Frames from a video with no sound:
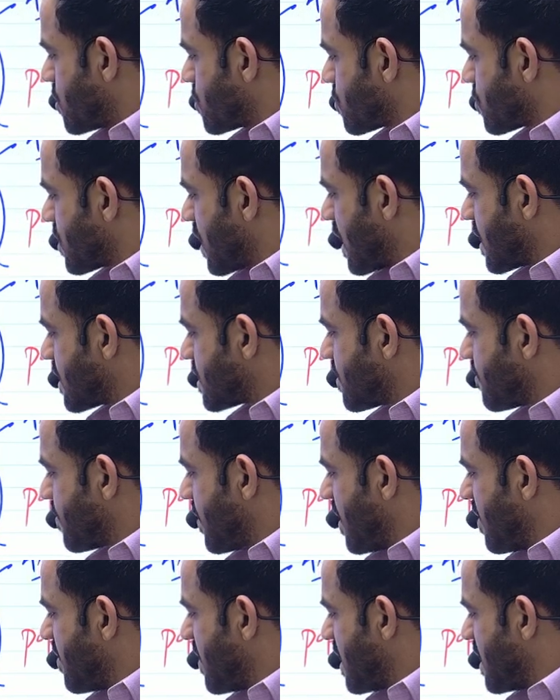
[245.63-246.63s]
So that
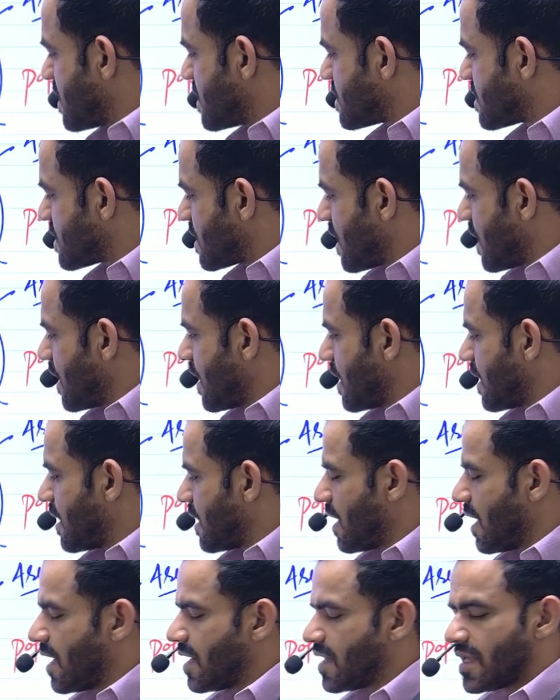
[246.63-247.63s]
simply means
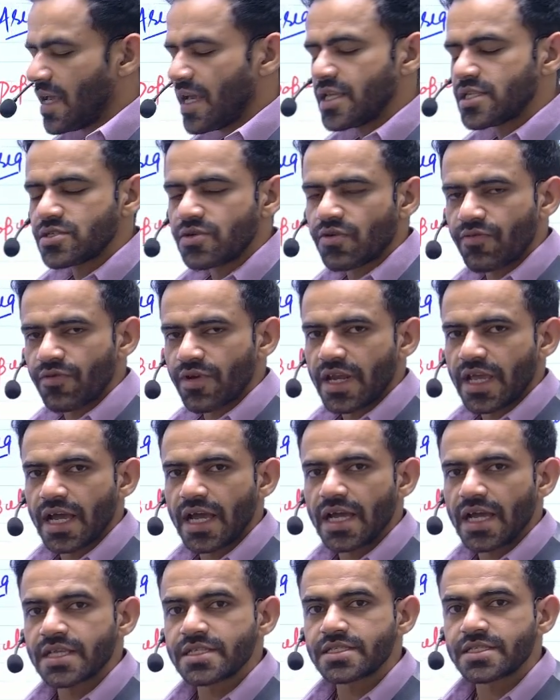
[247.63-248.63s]
in case of India,
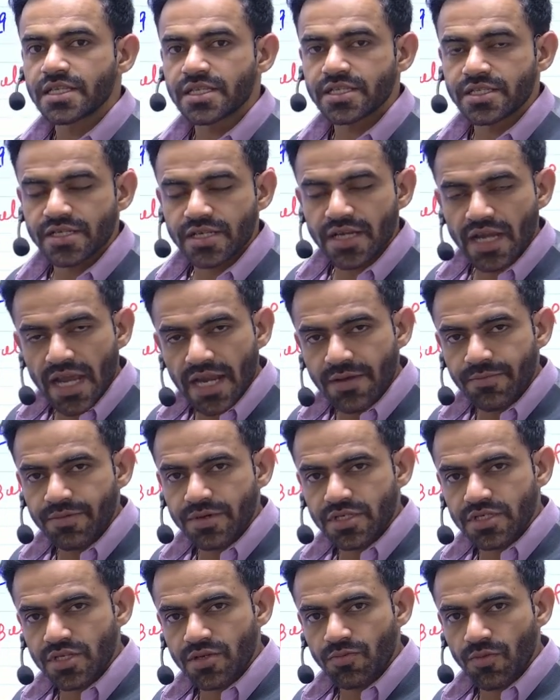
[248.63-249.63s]

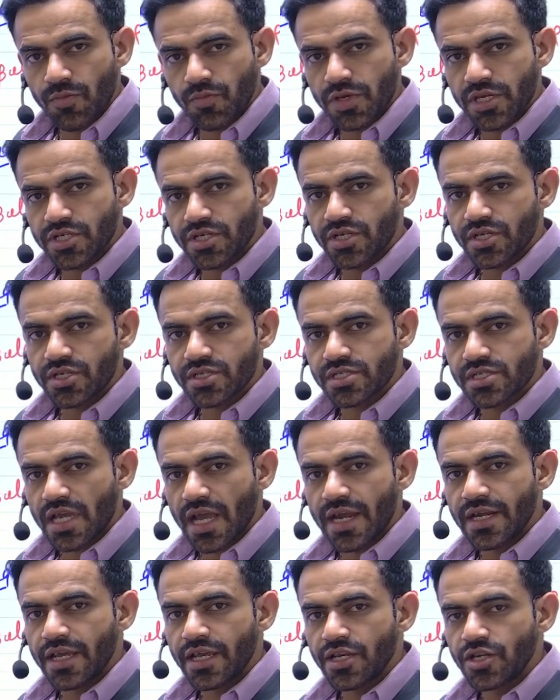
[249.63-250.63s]
69% population
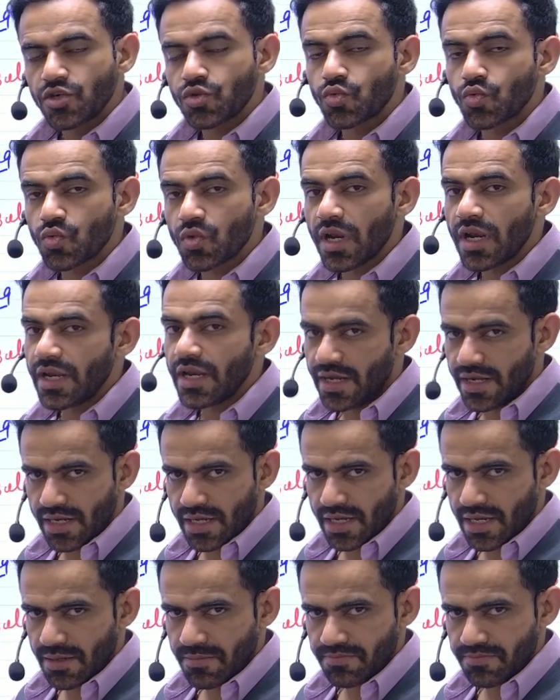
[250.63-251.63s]
reside in rural India.